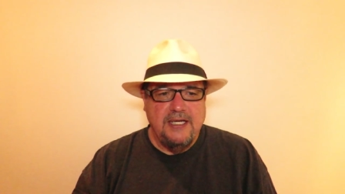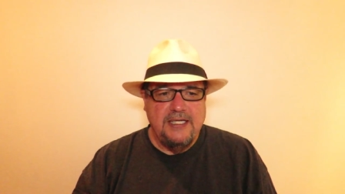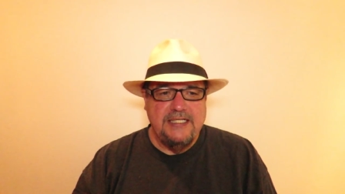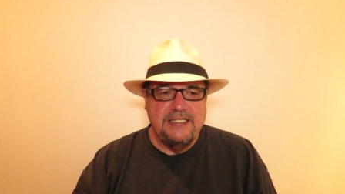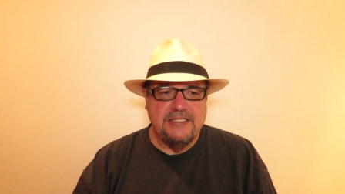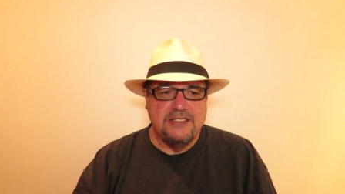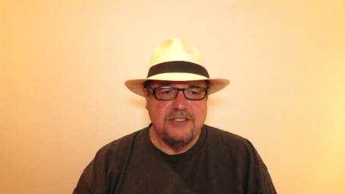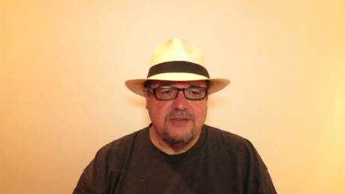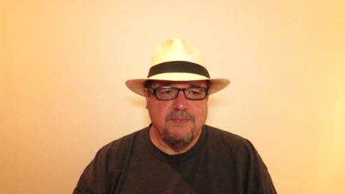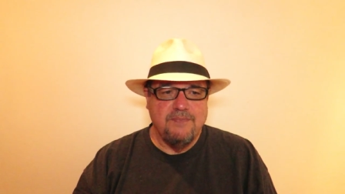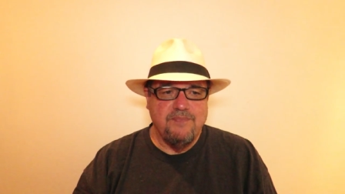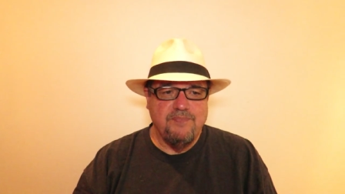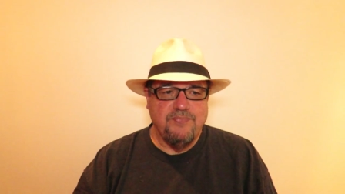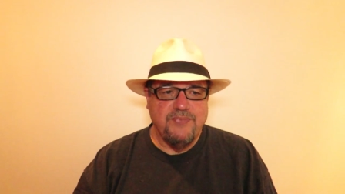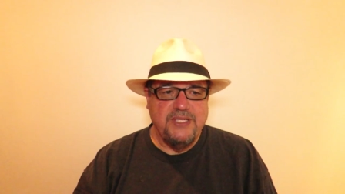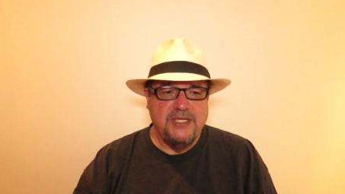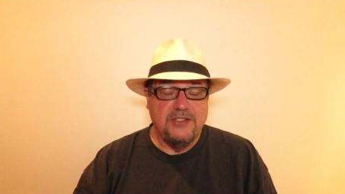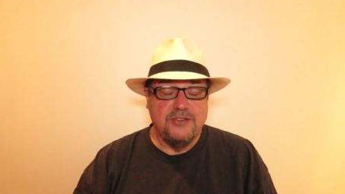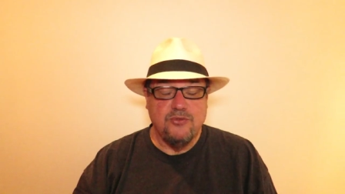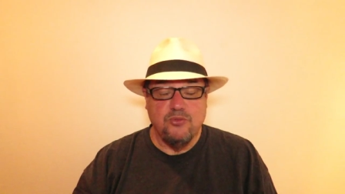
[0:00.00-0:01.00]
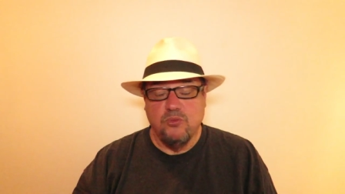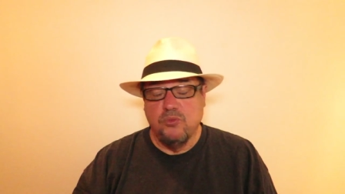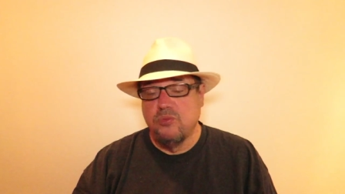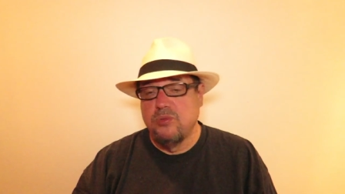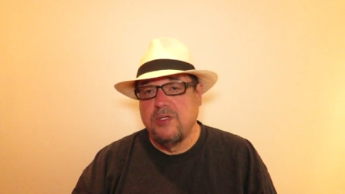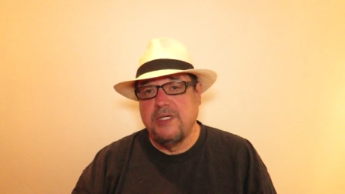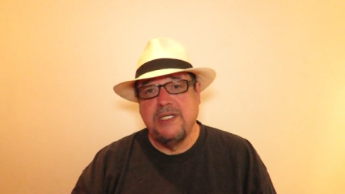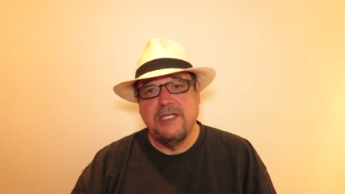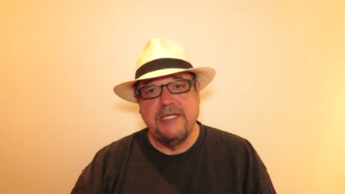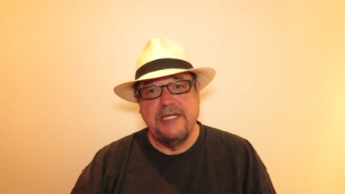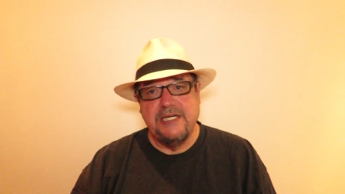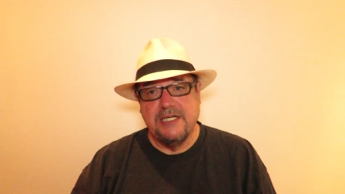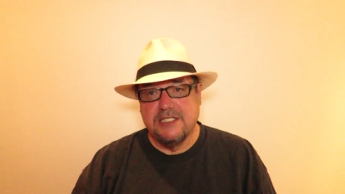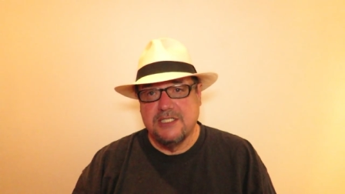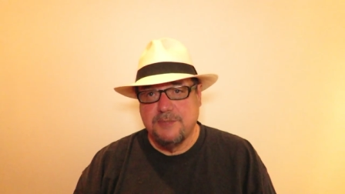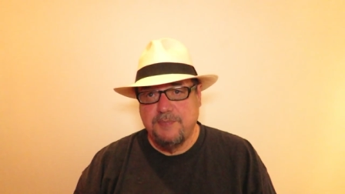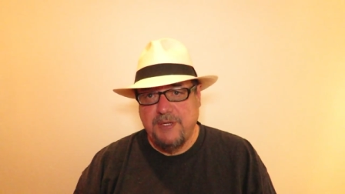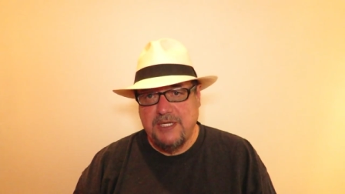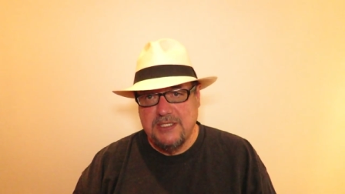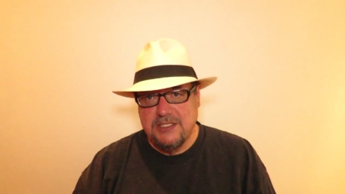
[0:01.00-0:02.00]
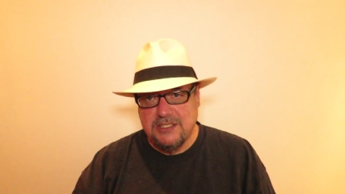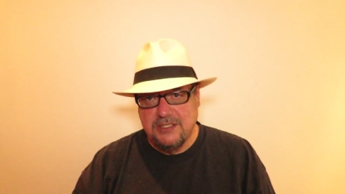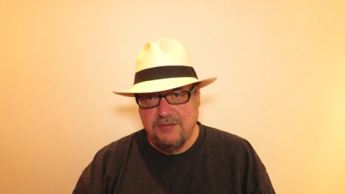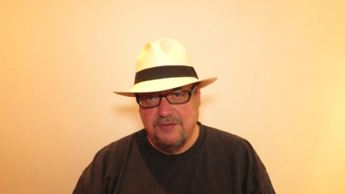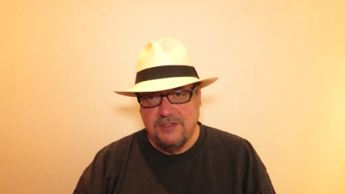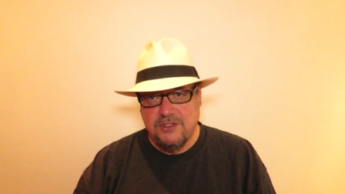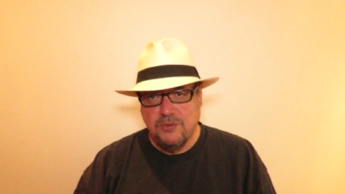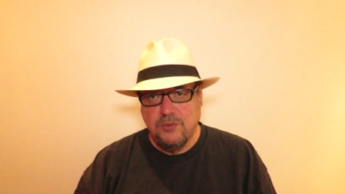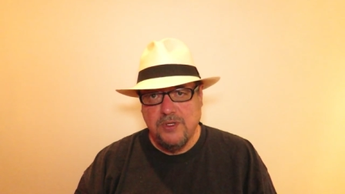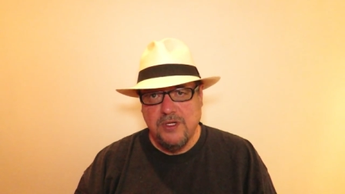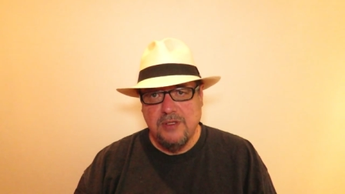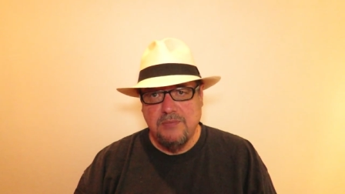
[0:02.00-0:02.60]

It's really expensive. It's one